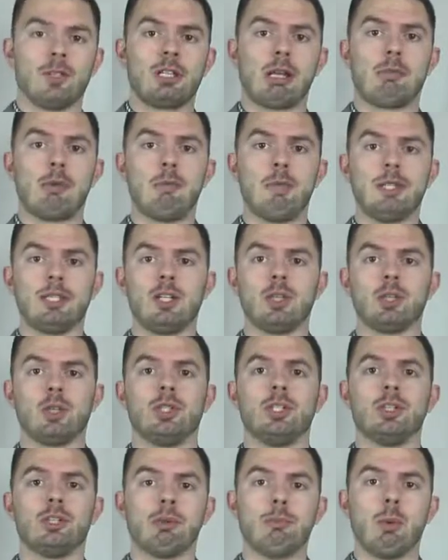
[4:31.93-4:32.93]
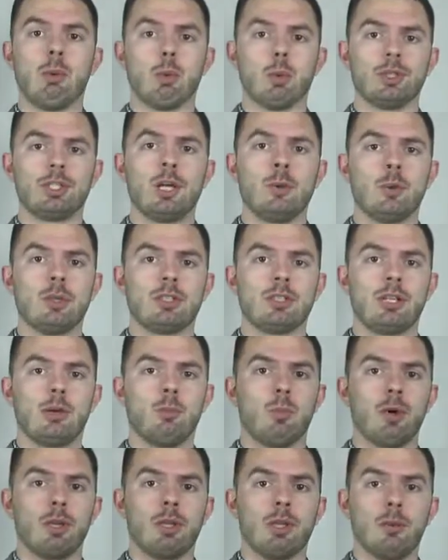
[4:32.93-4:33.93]
time and making sure that you're going to be working with
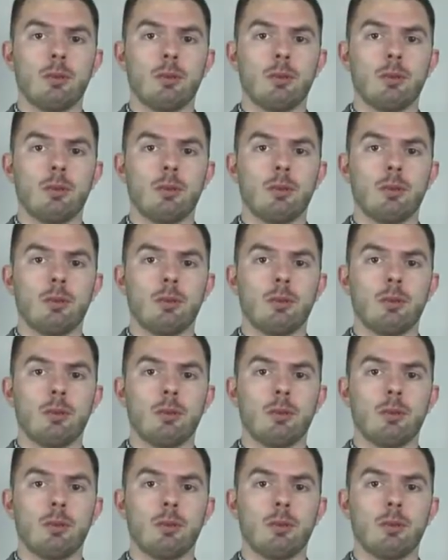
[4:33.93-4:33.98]
someone